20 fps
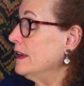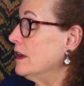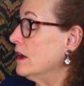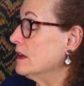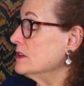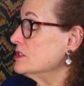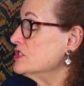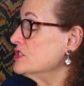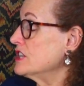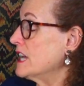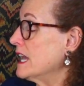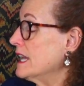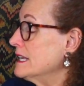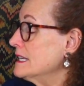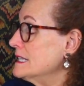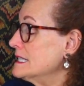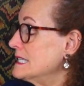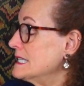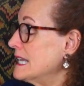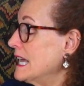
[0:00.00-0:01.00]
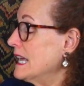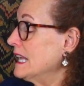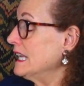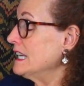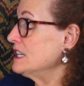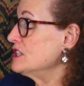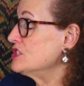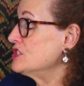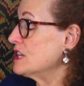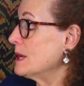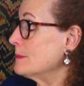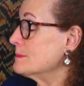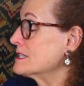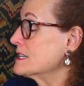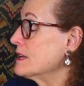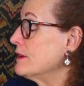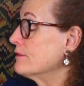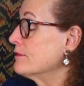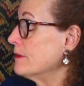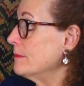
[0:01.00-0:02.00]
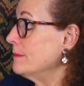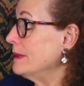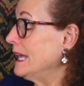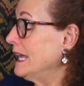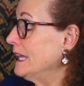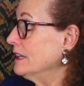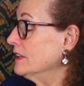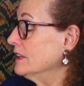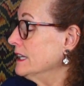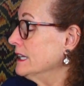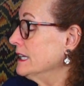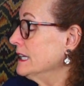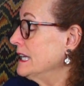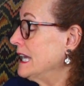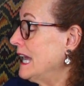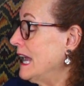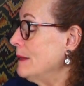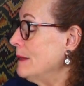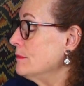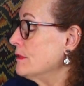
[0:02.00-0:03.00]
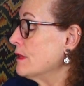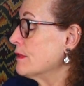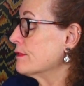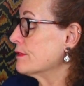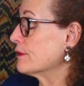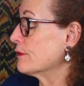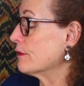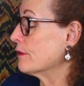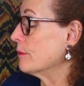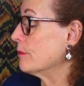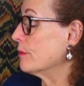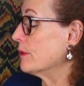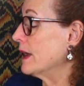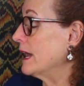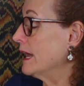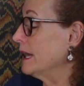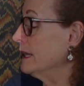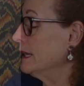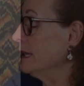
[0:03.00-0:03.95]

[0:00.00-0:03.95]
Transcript: on sailing ships from England came the thoroughbred.